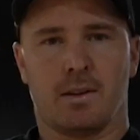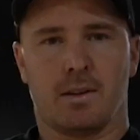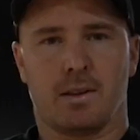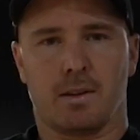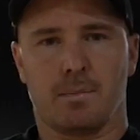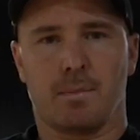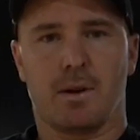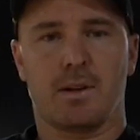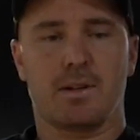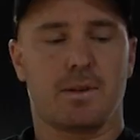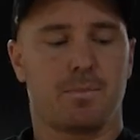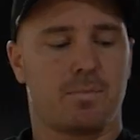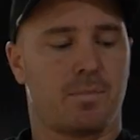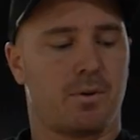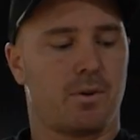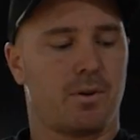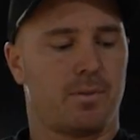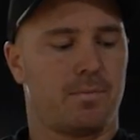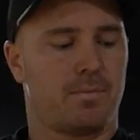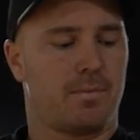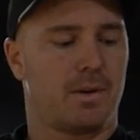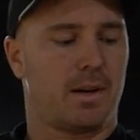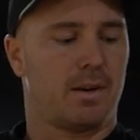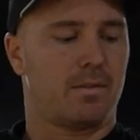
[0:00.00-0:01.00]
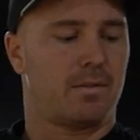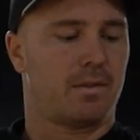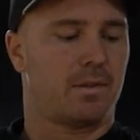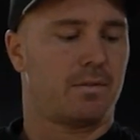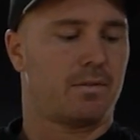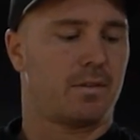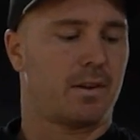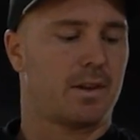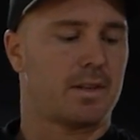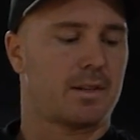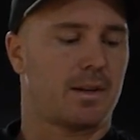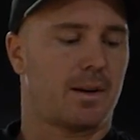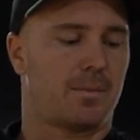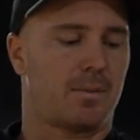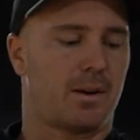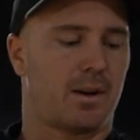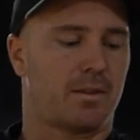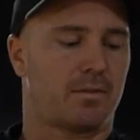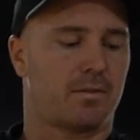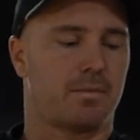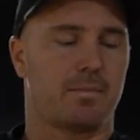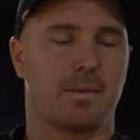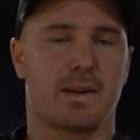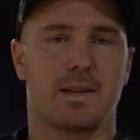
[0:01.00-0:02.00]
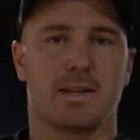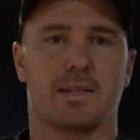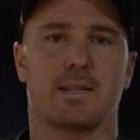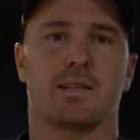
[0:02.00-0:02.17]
The most important bit of a freestyle bike for me is